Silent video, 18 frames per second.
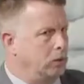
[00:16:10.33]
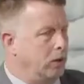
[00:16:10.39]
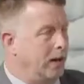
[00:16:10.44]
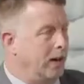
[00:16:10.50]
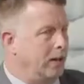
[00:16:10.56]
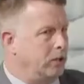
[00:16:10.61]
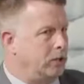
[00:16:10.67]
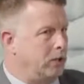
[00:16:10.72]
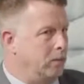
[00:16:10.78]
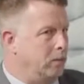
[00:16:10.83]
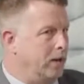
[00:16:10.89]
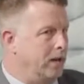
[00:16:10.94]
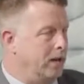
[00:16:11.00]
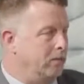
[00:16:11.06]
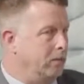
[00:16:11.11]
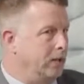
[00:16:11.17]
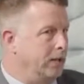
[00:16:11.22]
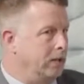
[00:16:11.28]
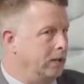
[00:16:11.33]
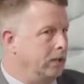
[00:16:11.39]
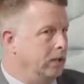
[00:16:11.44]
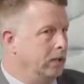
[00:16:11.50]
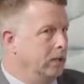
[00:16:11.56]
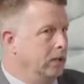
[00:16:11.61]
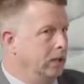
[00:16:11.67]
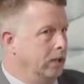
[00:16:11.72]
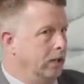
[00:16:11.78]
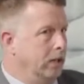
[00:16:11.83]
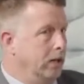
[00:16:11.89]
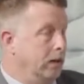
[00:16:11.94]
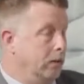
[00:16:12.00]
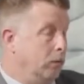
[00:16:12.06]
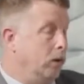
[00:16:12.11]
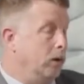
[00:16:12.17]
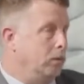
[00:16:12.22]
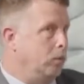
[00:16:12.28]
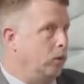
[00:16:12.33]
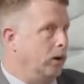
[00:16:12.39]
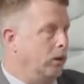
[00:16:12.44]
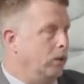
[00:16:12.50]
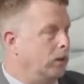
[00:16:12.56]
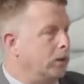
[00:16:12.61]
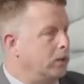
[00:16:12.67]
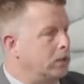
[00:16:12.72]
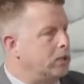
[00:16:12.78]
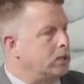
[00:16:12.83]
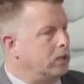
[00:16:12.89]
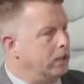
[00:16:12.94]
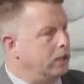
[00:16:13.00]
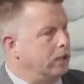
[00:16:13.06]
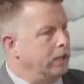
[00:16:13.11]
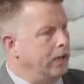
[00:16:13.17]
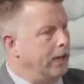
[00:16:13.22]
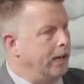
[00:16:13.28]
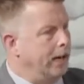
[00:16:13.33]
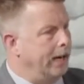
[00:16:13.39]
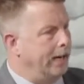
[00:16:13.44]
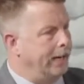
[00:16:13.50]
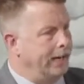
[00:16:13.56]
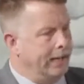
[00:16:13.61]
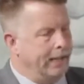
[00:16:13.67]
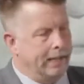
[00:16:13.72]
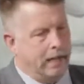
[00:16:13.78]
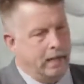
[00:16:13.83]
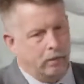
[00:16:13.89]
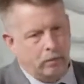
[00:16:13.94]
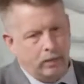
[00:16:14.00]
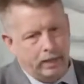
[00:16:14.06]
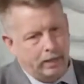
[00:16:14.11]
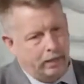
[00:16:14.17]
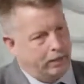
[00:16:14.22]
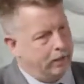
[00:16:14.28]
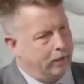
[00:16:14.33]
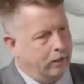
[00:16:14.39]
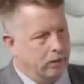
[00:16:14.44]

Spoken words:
We actually may have been at one point where we're slightly ahead, and then we,